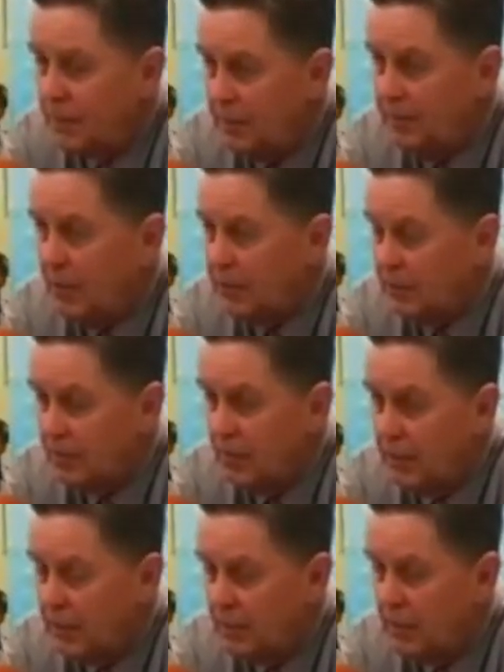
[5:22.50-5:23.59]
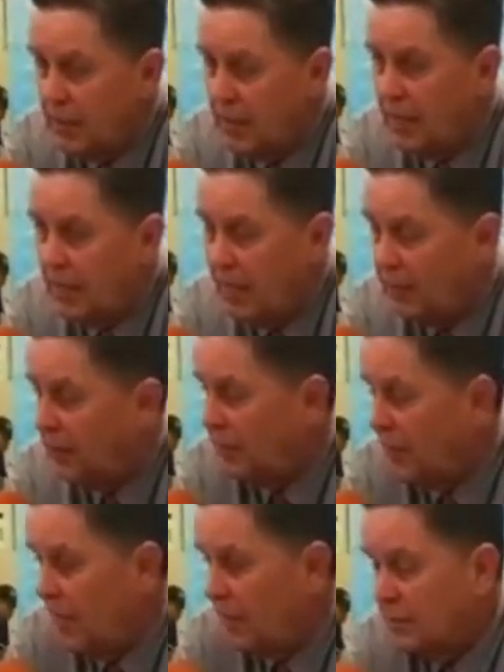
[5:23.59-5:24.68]
defensively and held
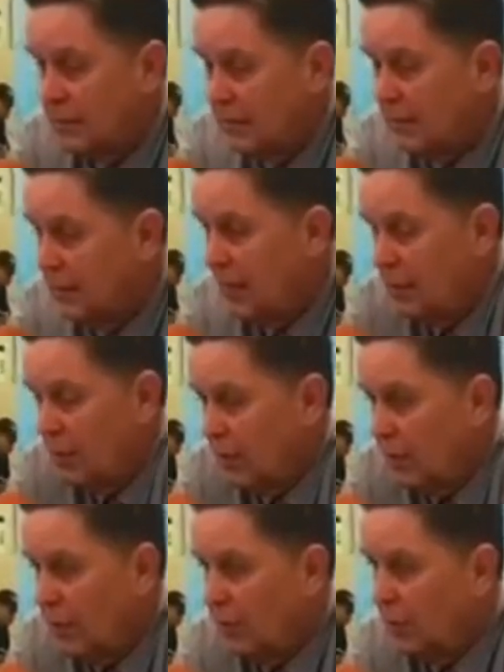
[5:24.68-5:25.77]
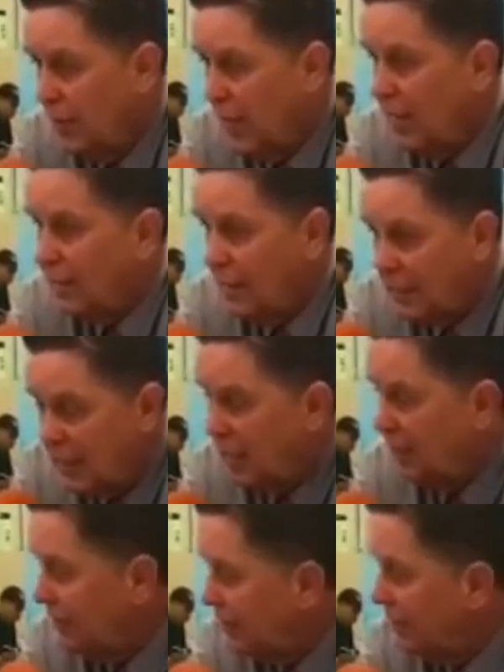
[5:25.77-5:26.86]
them down. Now, whether we can do that
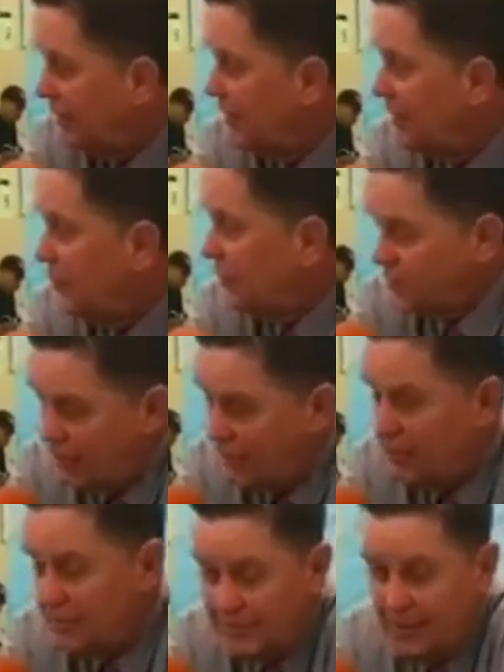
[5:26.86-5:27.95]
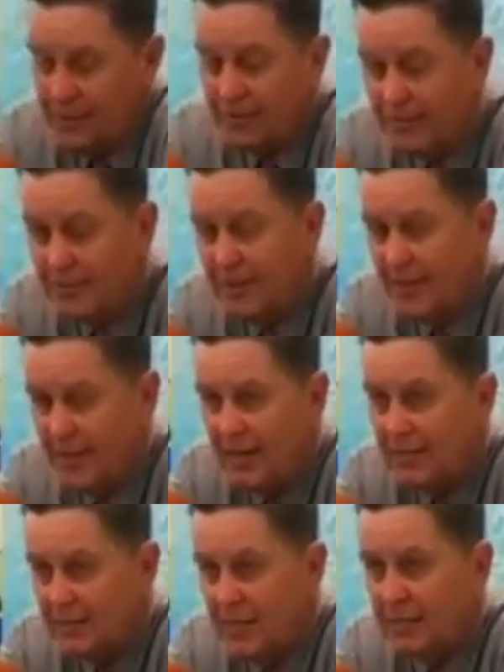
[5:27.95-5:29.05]
again, we'll see.
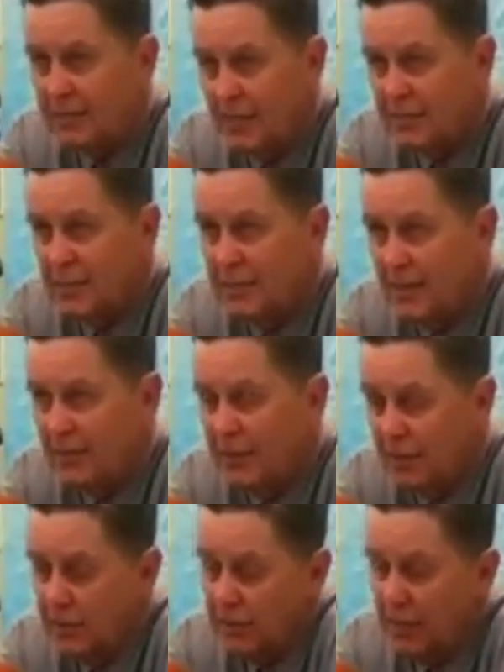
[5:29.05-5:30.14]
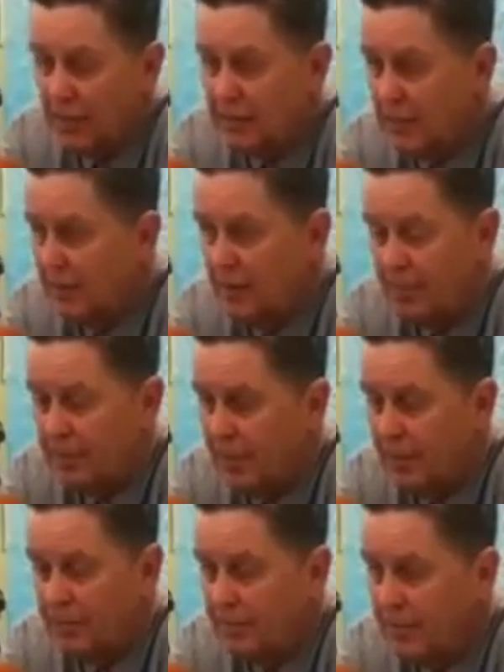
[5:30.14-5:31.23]
It's a tough thing to do. Like I said, they
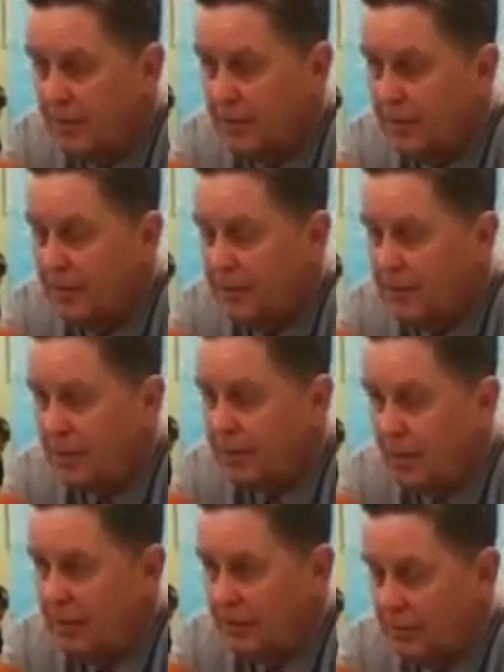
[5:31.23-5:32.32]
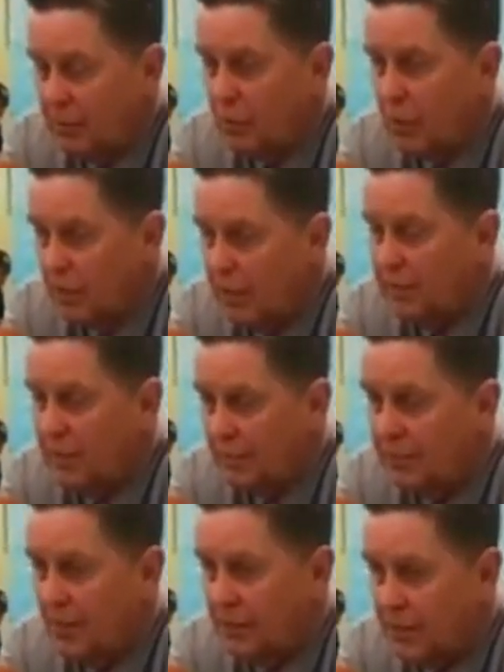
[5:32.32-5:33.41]
played They played really a
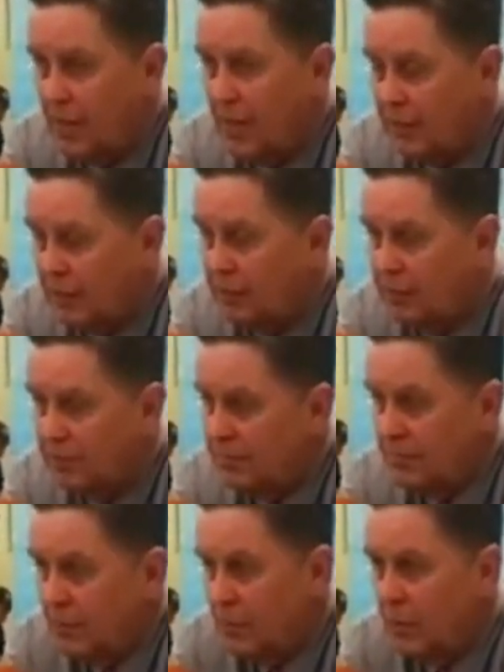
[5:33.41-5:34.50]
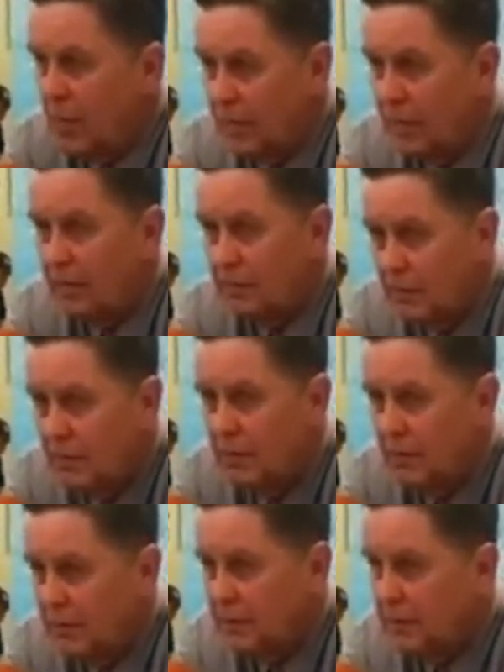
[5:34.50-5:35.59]
tough, tough game, and we were lucky
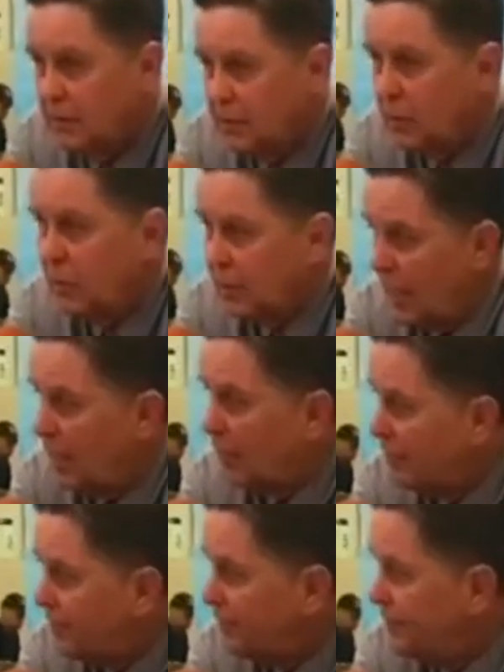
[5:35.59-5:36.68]
to squeeze it out.